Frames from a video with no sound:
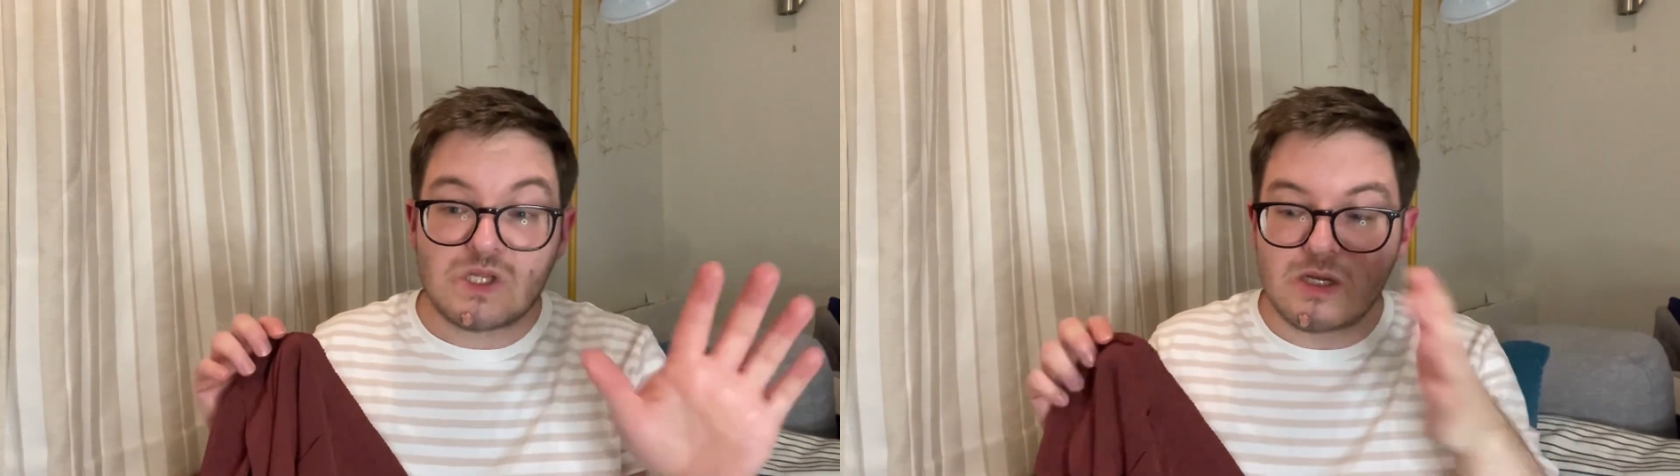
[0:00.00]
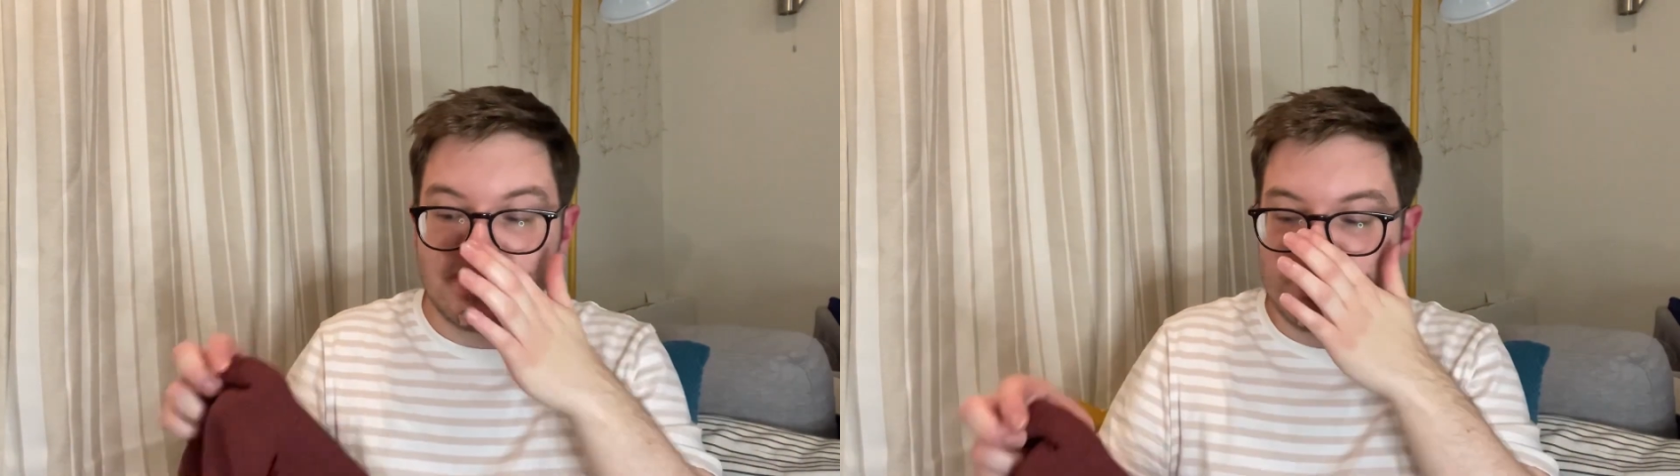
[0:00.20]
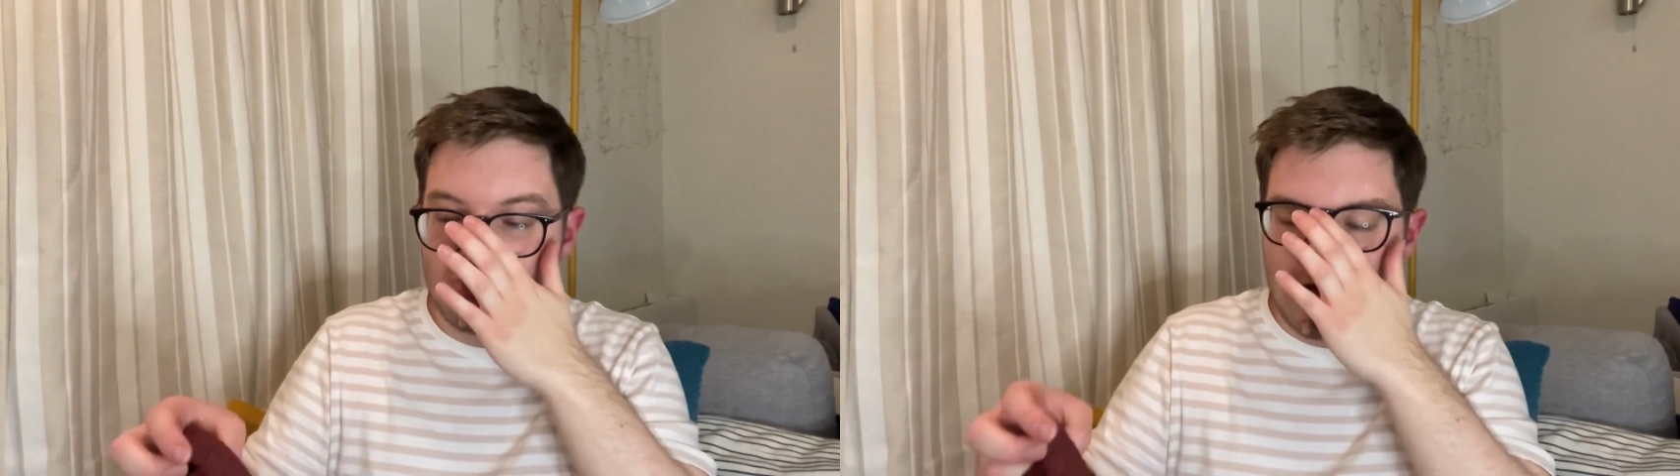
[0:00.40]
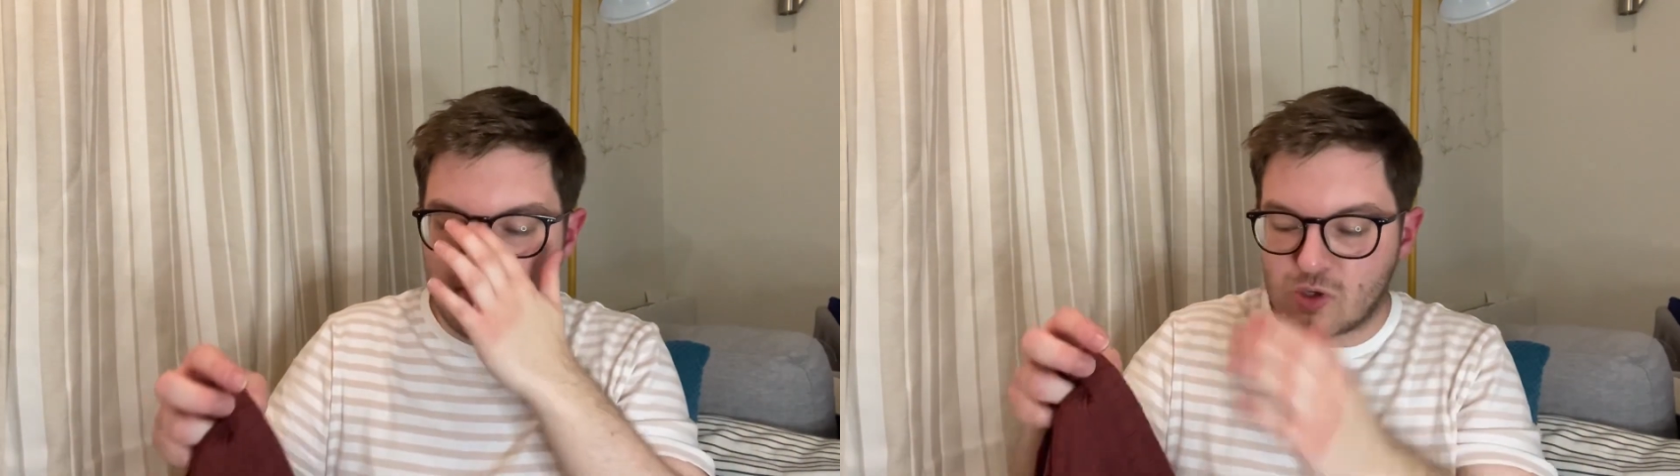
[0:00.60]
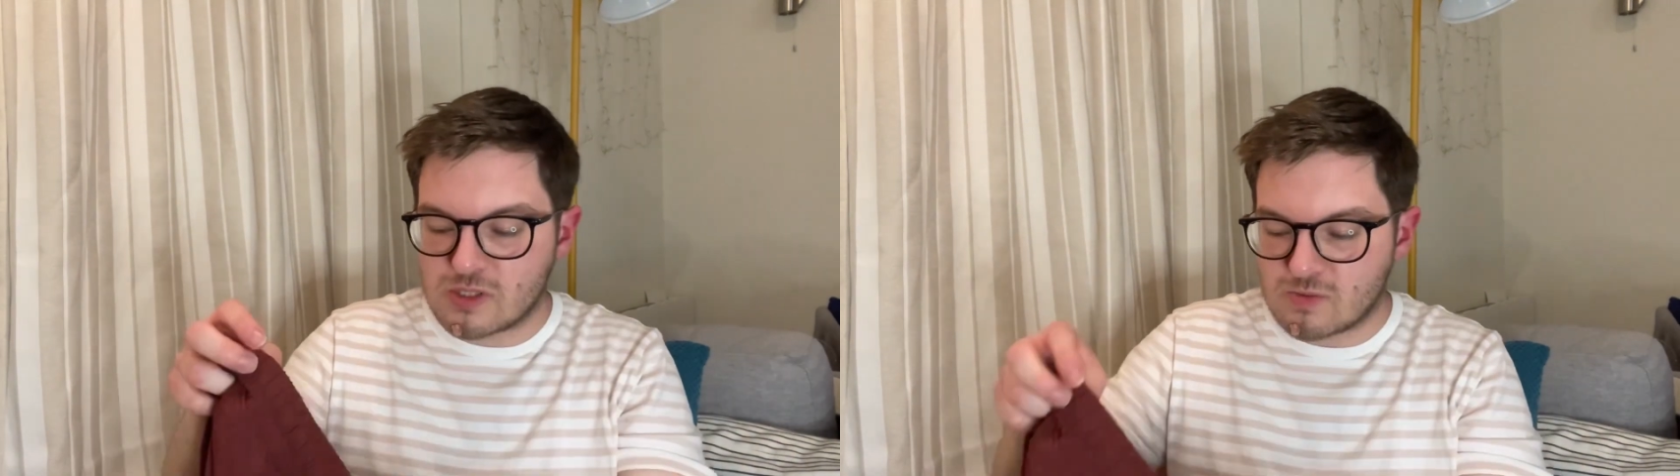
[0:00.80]
I did try
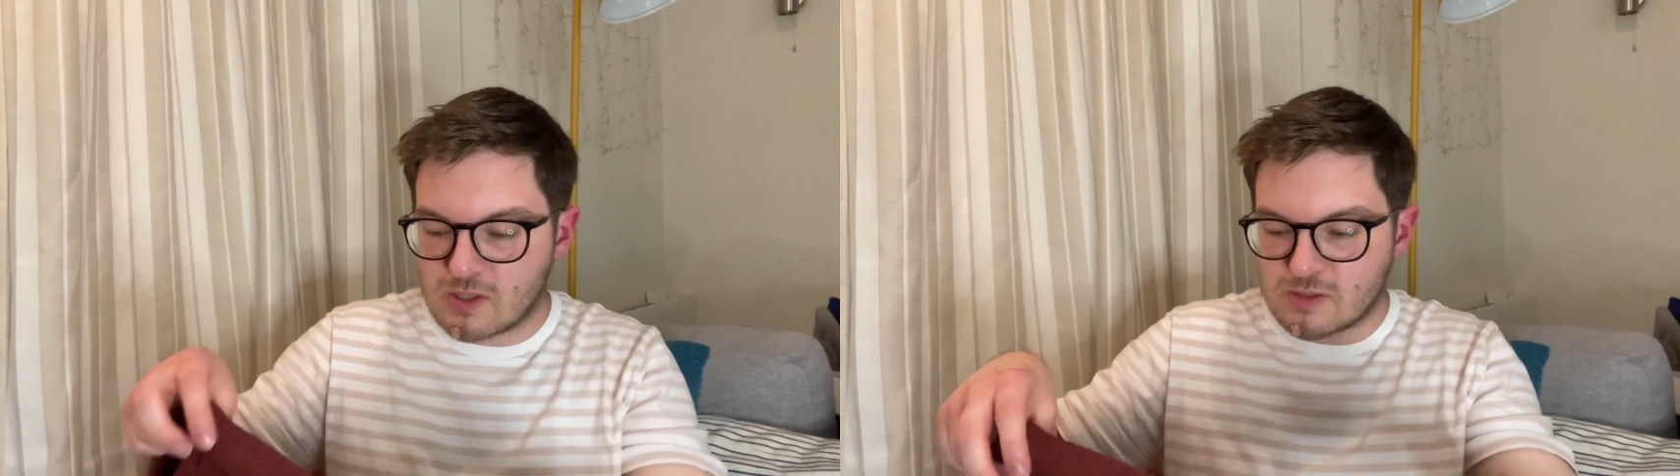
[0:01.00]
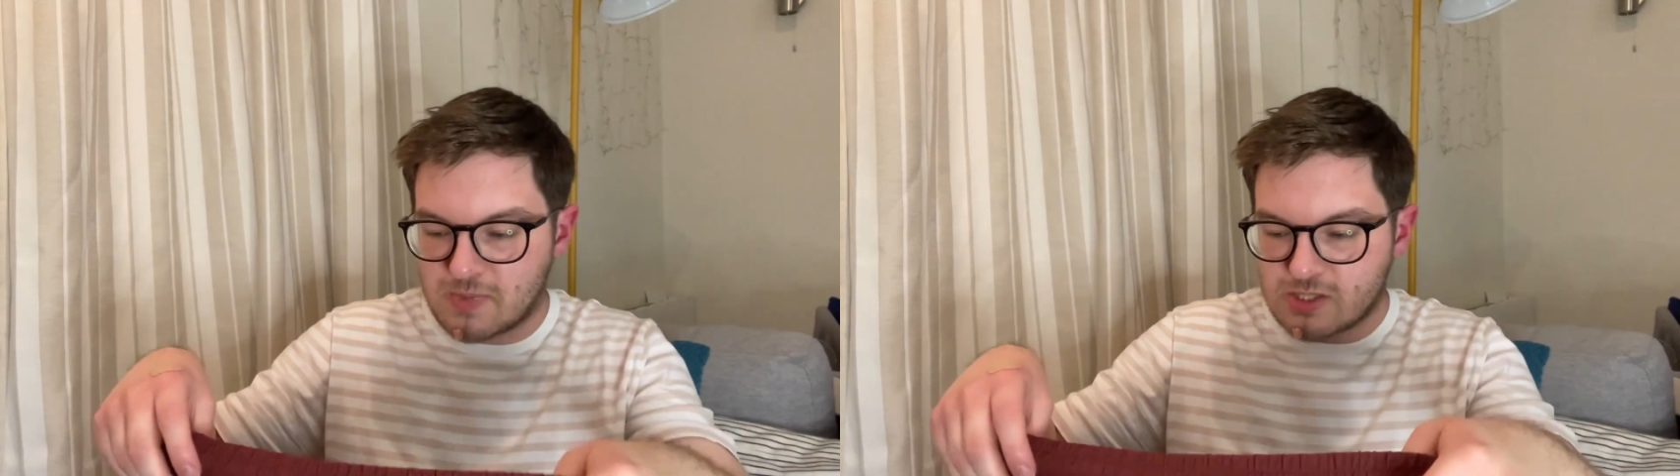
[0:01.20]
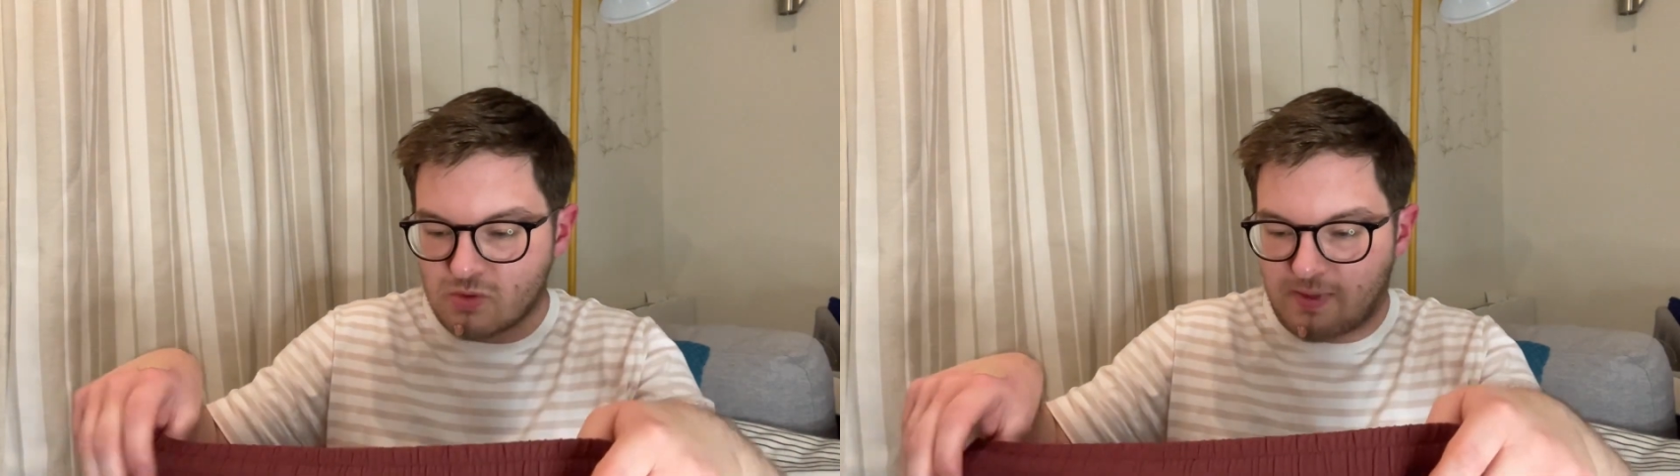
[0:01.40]
them on as well to make sure